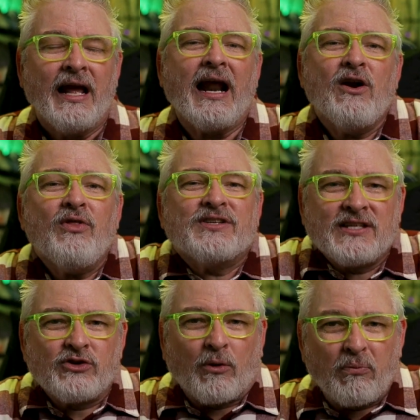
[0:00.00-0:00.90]
And I know the
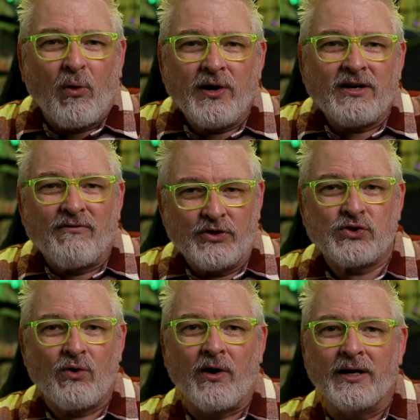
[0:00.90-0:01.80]
central point of the
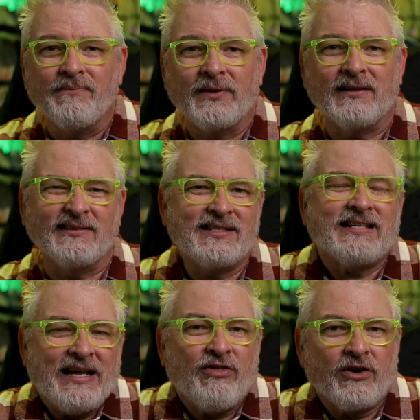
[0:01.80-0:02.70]
story, at
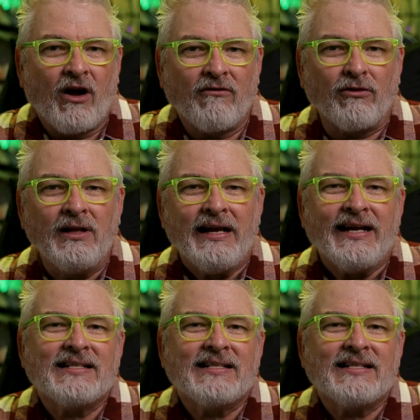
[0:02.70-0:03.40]
least in the novel,